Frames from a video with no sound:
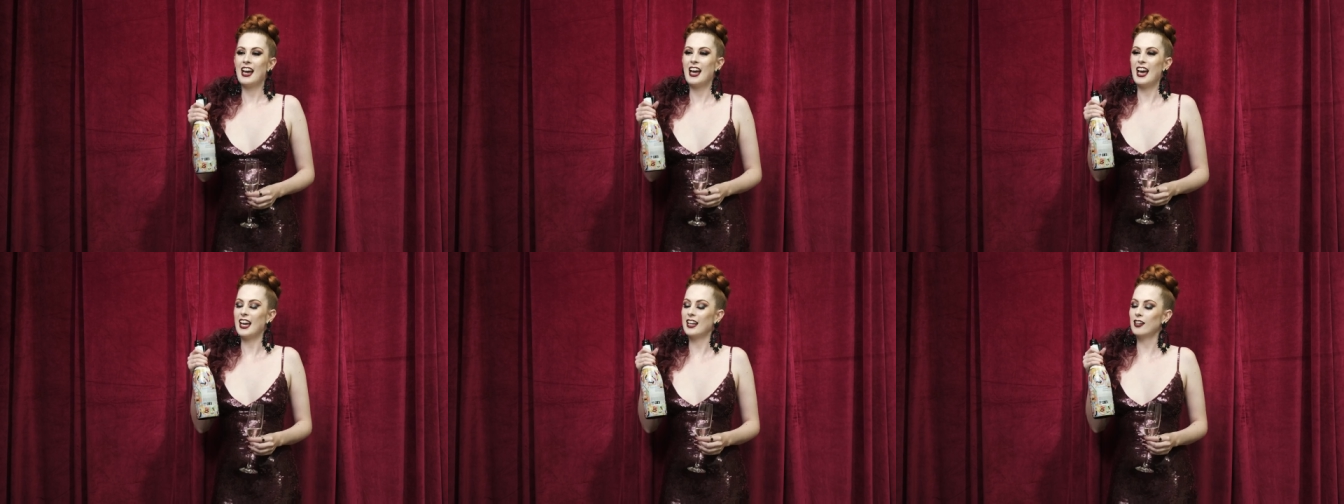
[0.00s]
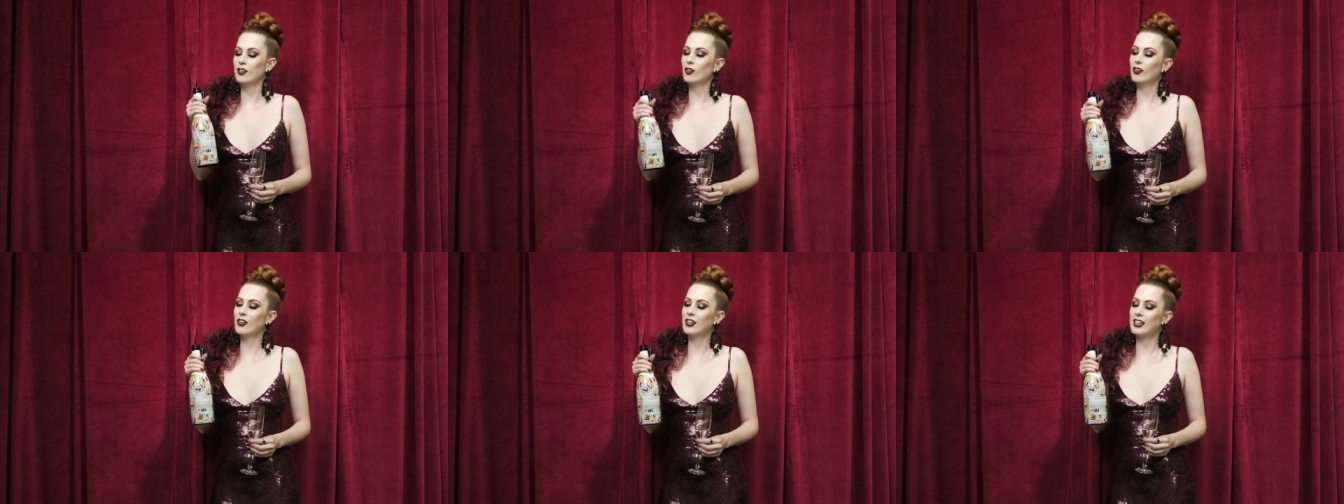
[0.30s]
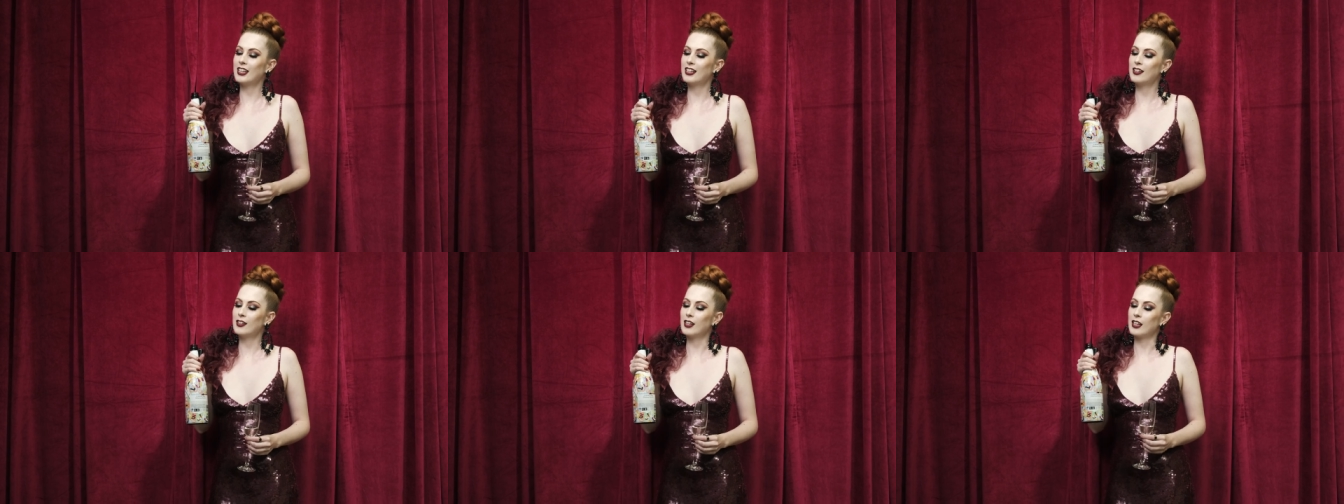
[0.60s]
and not
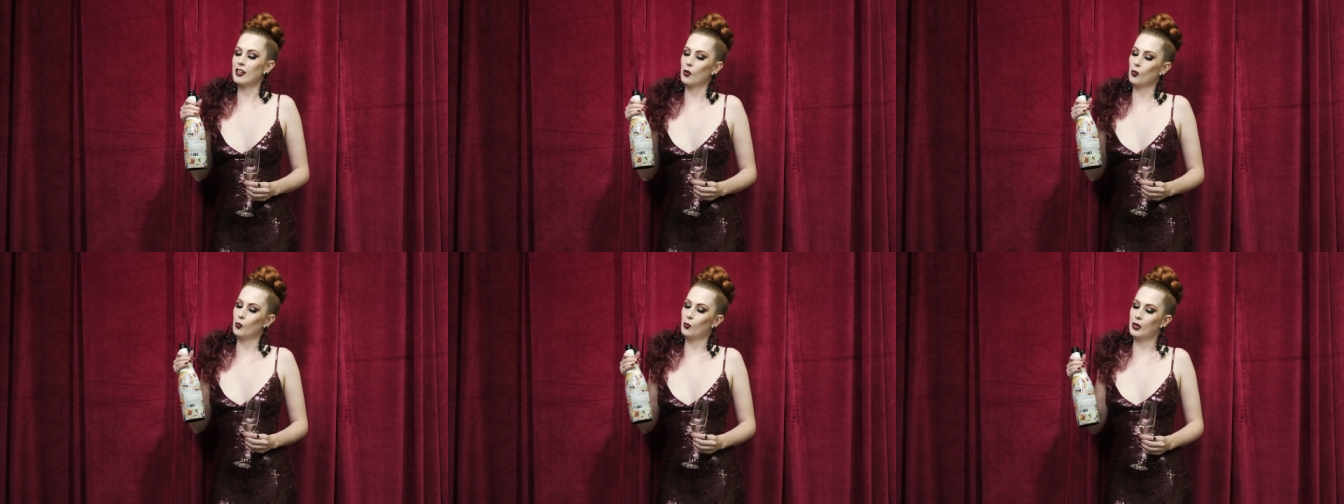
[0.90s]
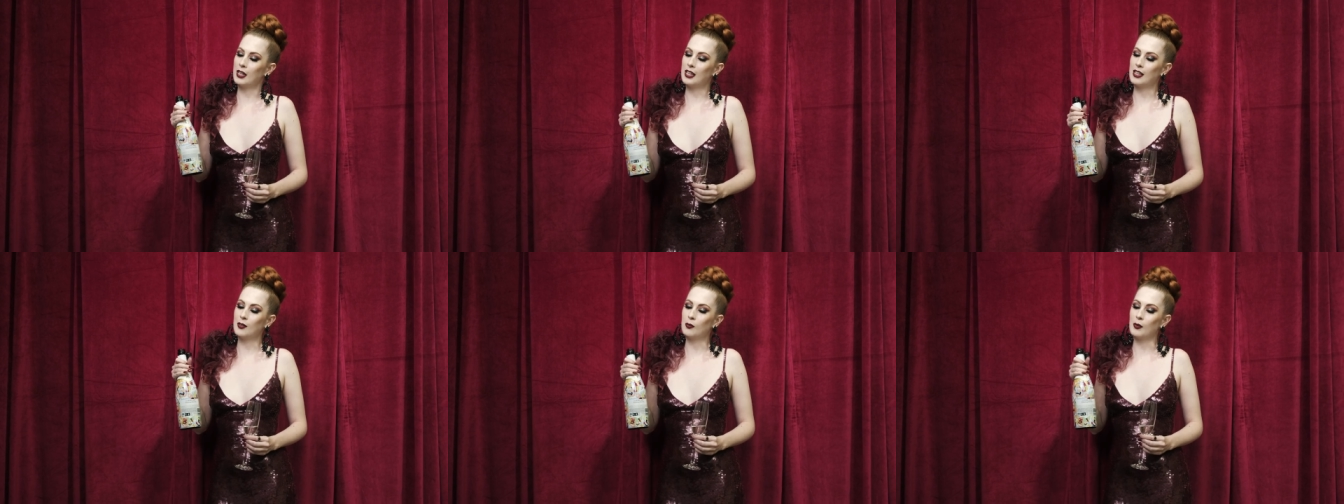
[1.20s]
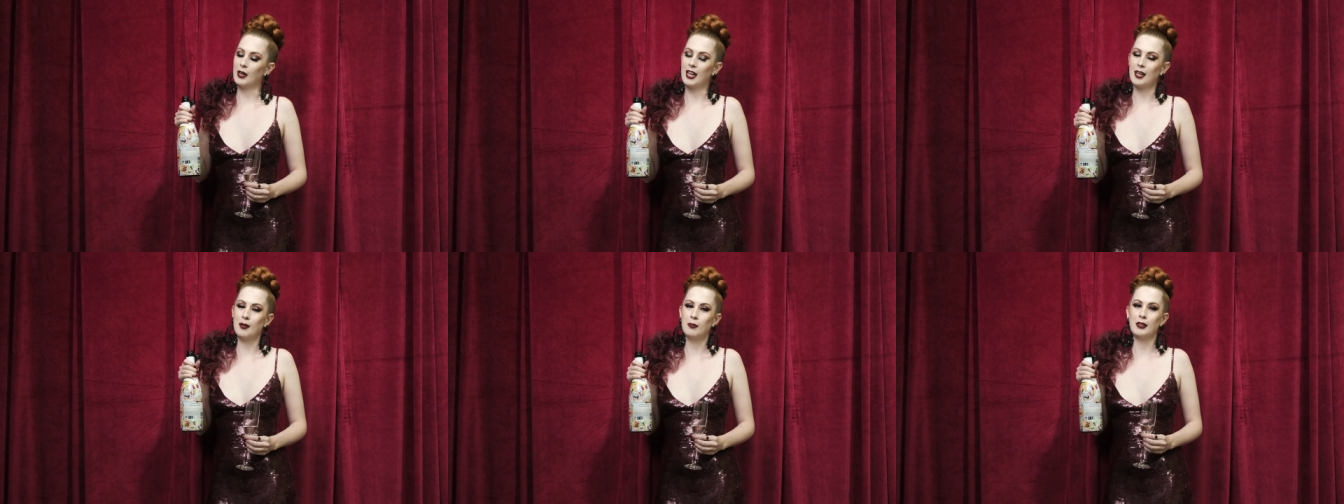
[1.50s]
in like a weird
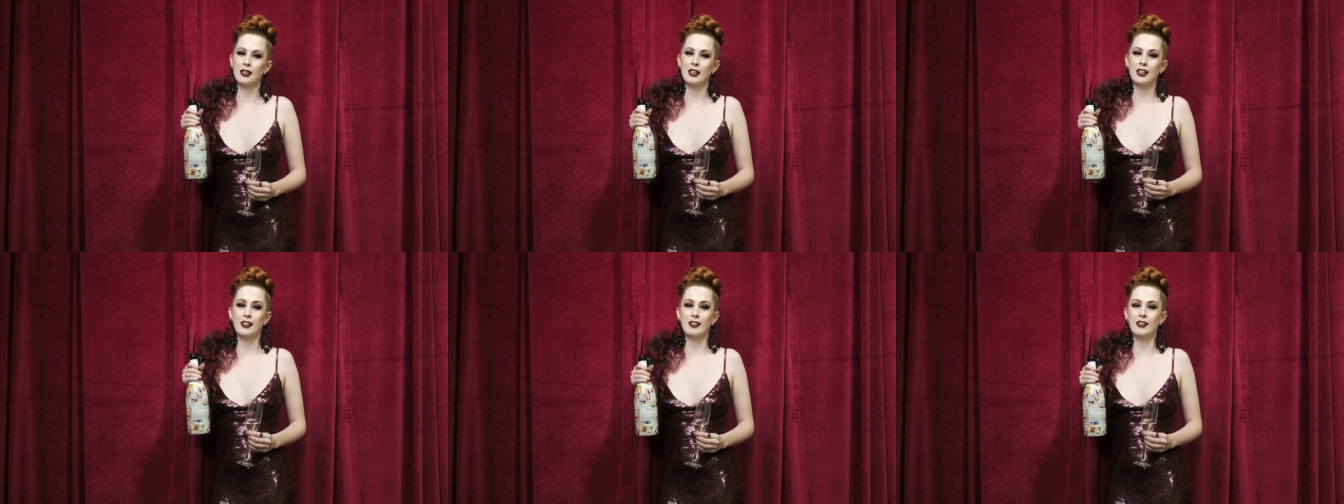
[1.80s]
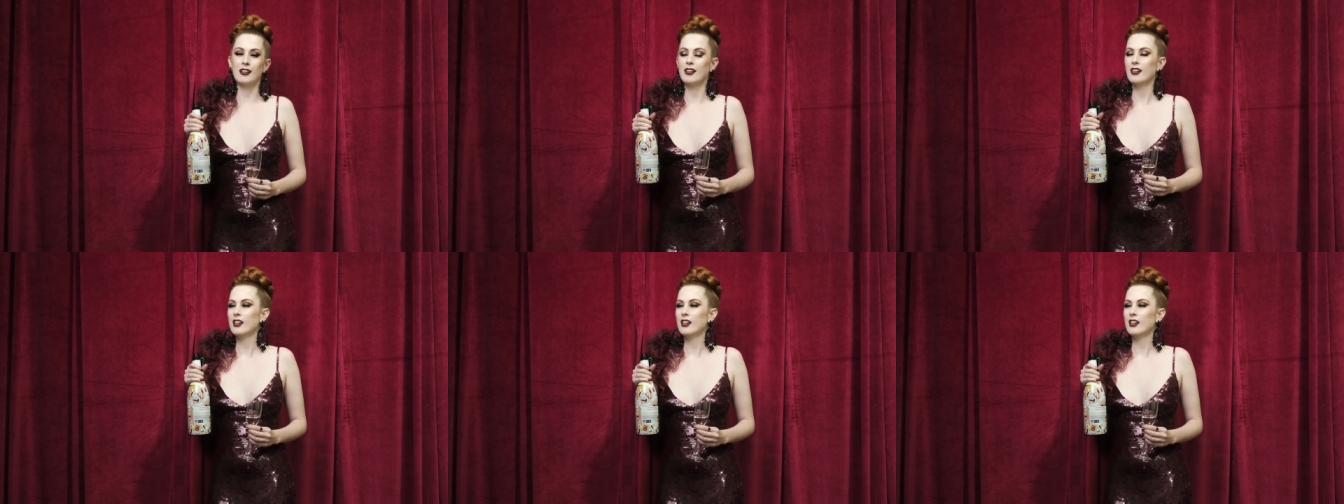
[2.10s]
way, but in